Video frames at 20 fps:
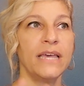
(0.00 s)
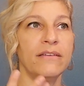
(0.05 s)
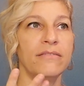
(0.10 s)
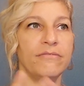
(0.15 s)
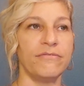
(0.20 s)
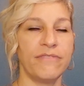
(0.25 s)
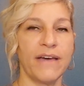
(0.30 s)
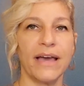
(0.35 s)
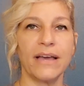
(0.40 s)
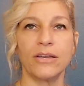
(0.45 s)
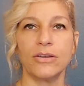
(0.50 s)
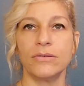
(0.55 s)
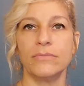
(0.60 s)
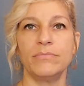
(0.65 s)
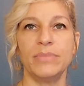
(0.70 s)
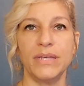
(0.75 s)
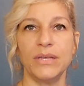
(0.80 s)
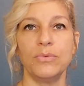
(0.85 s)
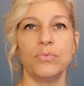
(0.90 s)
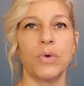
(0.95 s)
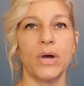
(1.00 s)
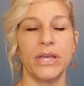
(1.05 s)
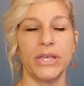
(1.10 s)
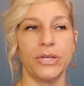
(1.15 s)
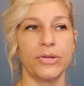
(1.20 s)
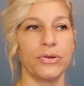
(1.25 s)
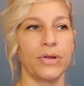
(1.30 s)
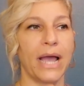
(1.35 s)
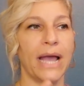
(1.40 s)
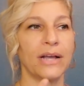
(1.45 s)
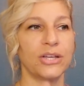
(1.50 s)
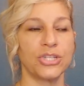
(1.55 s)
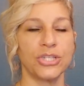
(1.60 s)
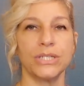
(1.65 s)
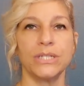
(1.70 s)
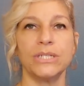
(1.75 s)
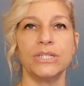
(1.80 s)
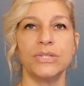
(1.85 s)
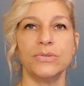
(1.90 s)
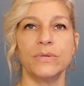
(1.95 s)
That could be what you're
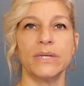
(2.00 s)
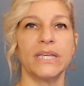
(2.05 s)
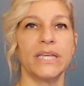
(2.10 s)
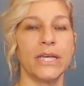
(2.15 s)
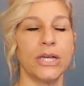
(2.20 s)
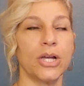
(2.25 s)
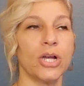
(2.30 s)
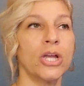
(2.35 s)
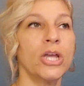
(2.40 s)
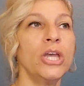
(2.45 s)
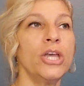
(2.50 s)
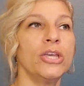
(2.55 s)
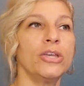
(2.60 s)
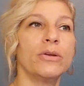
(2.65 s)
actually doing here.